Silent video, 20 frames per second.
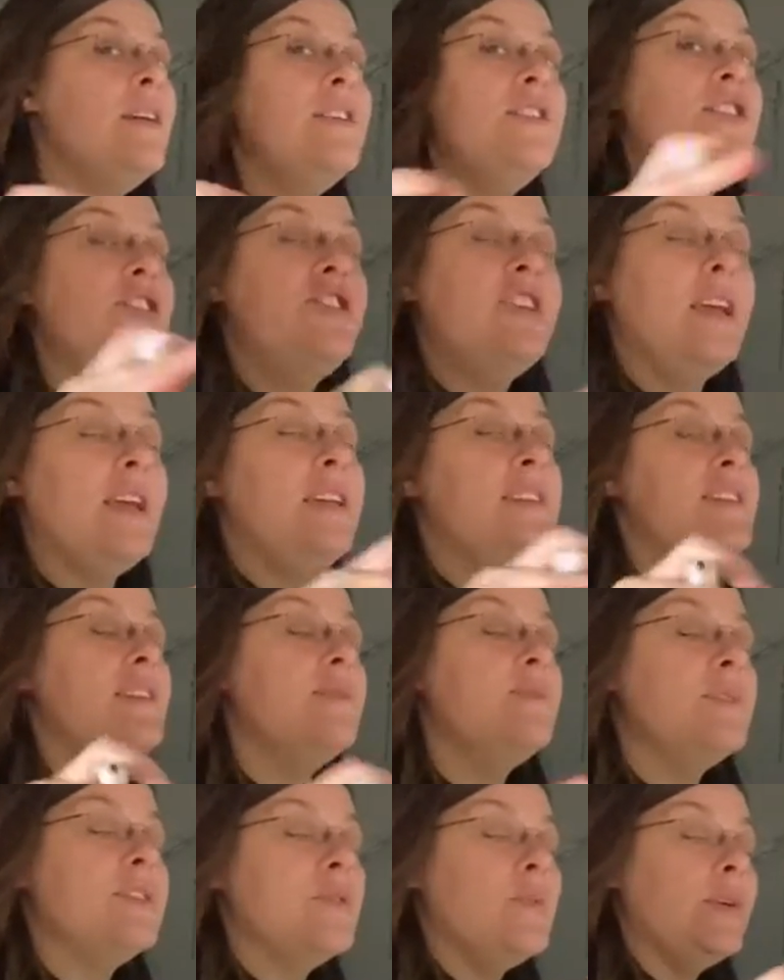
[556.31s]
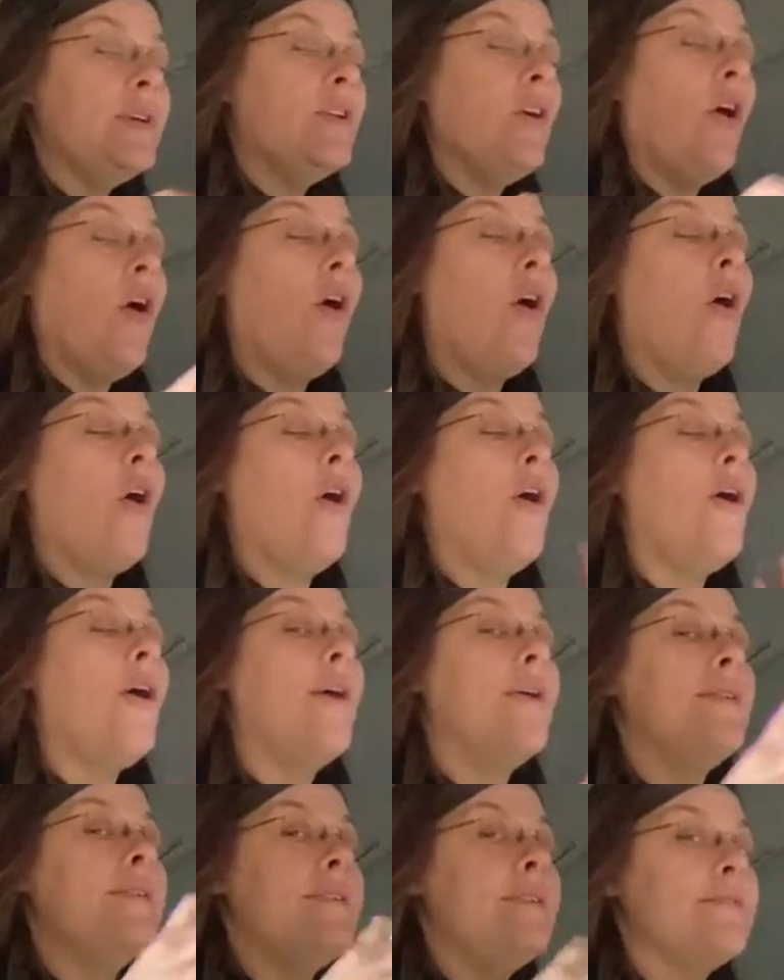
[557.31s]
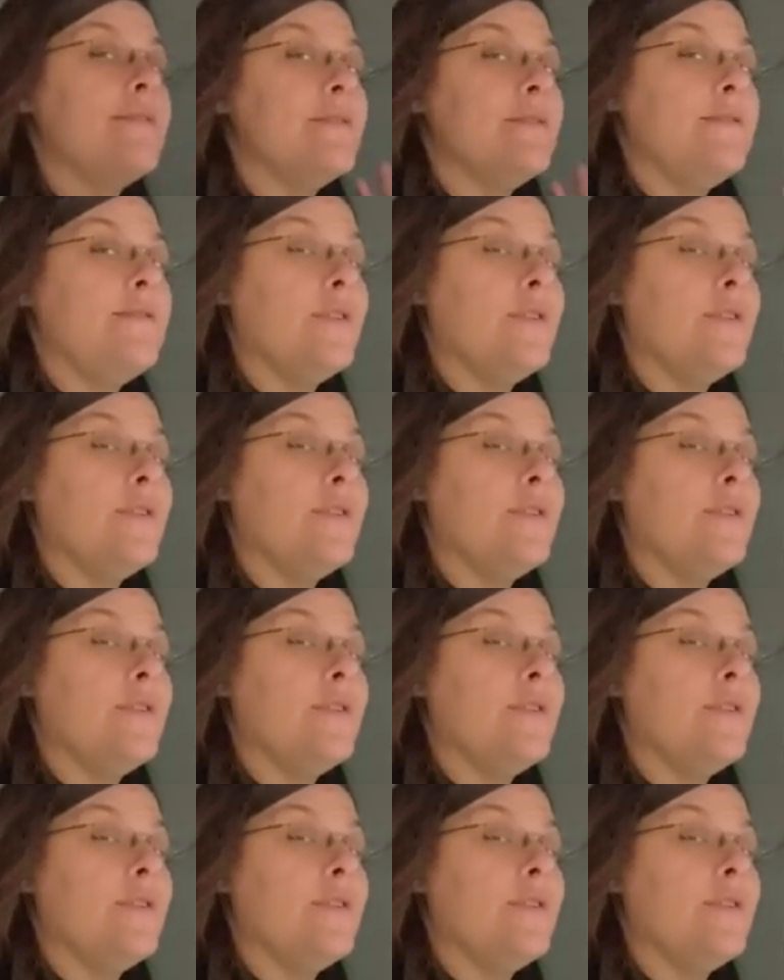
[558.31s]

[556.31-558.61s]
to change in between all the different